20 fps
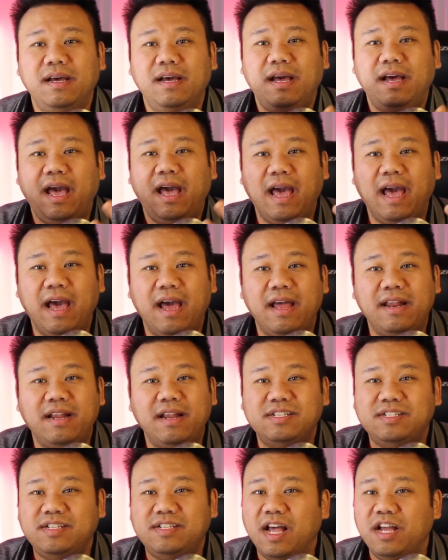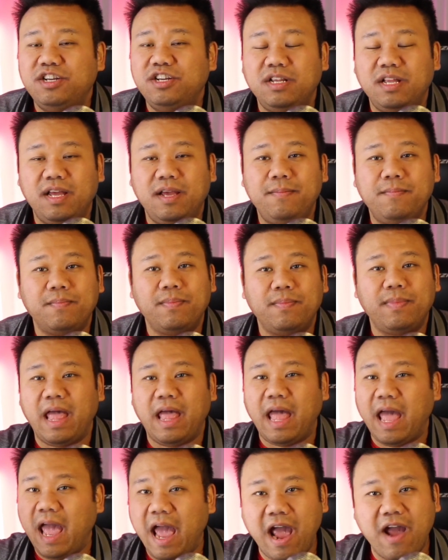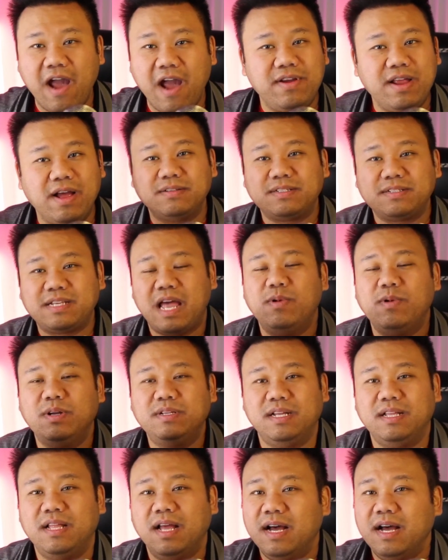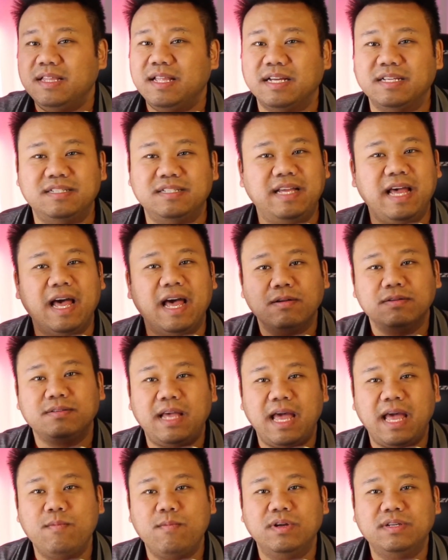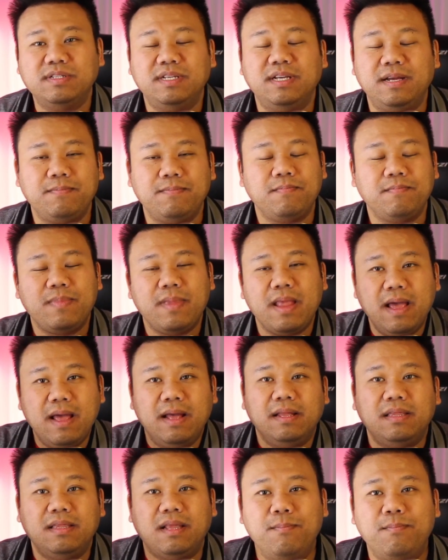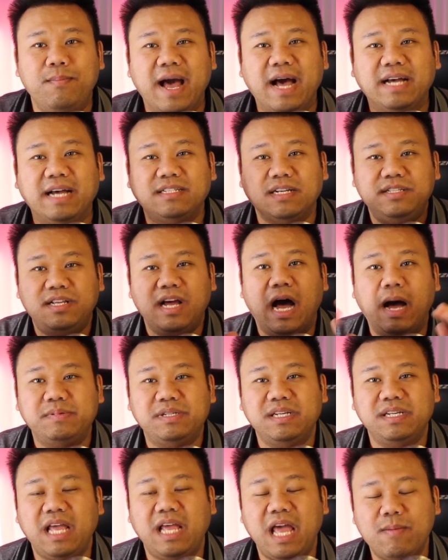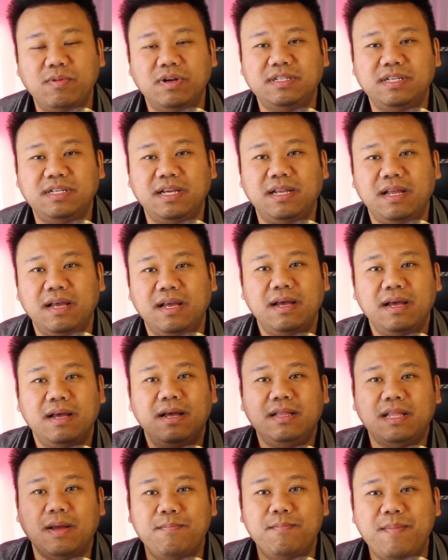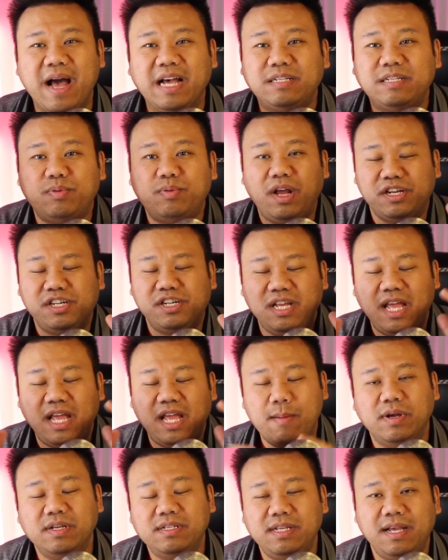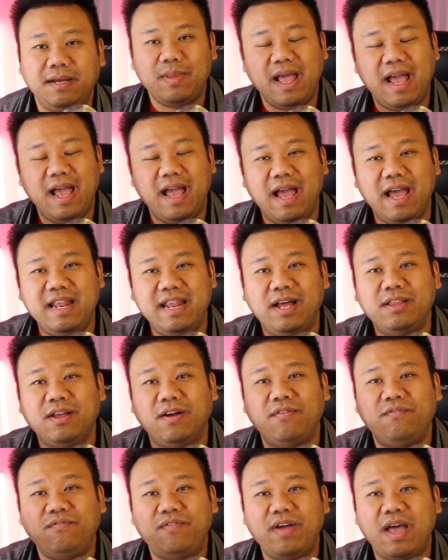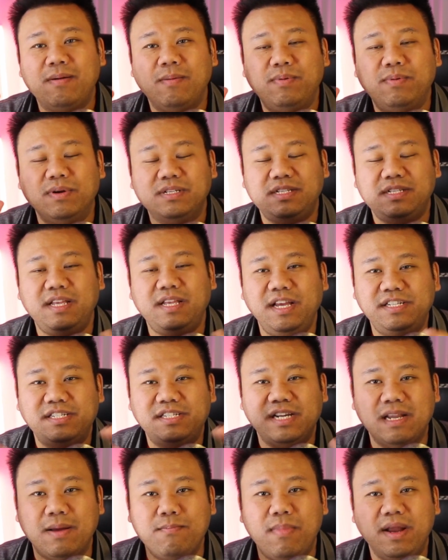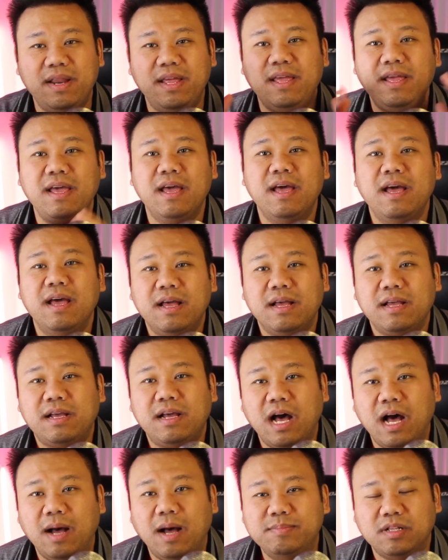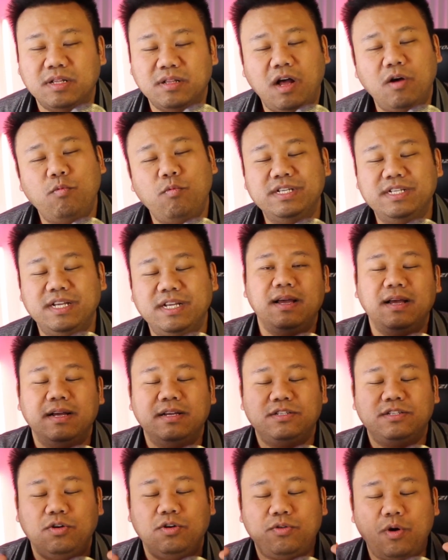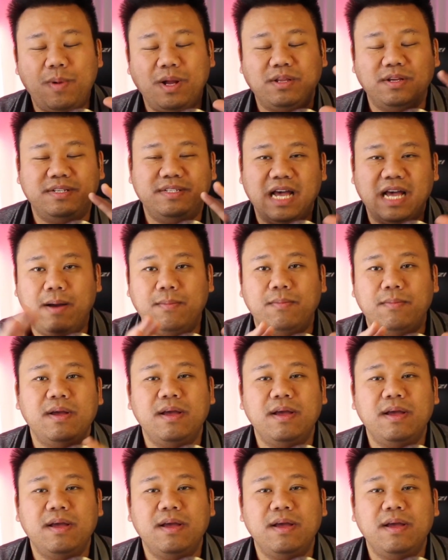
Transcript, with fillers: and essentially, everything else came with it. The sales came with it, the mass adoption came with it. The mass production came with it. And then the fame and prestige and the money comes along with it. So going back to Sam,